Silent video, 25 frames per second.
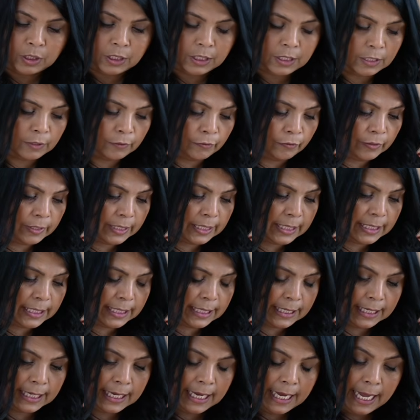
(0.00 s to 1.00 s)

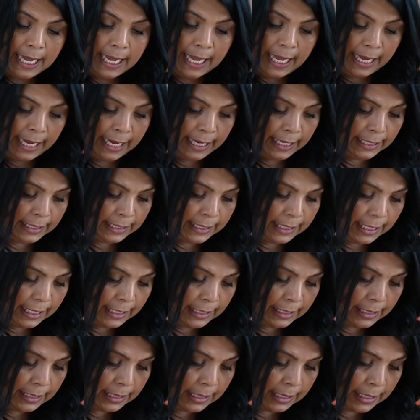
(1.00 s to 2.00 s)
surface and it
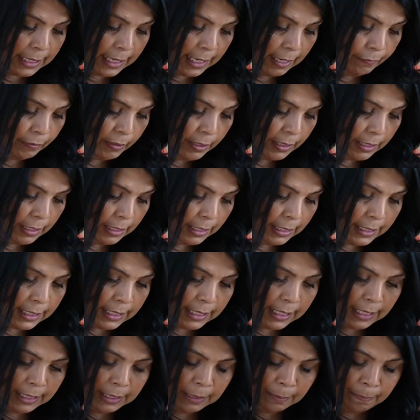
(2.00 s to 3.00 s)
has covered the
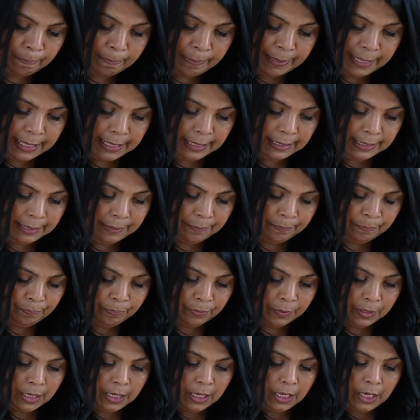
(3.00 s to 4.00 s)
entire pan,
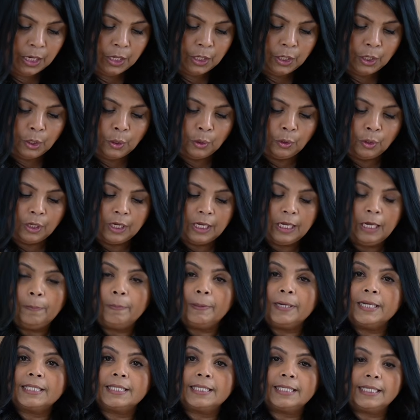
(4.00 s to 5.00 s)
you're going to keep
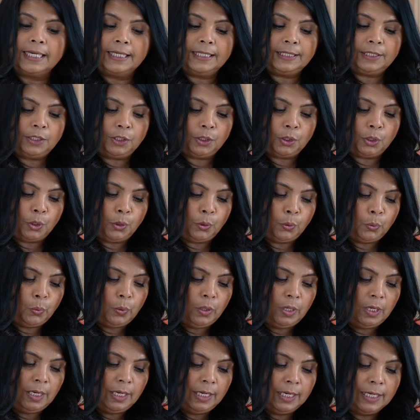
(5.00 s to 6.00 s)
it aside to cool
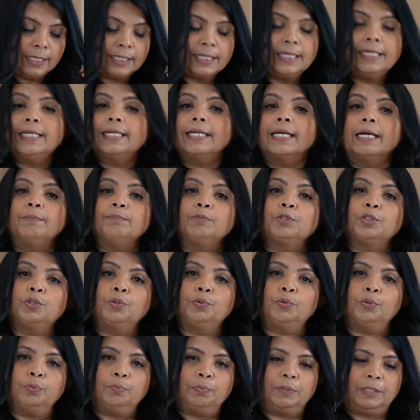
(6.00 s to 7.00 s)
till it comes to
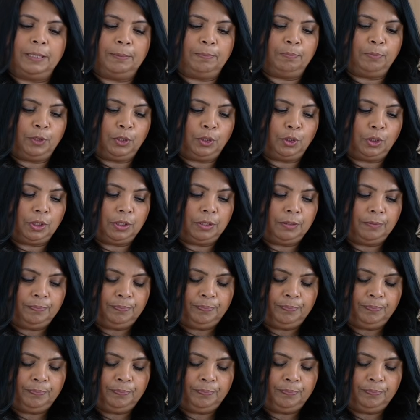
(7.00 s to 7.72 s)
room temperature.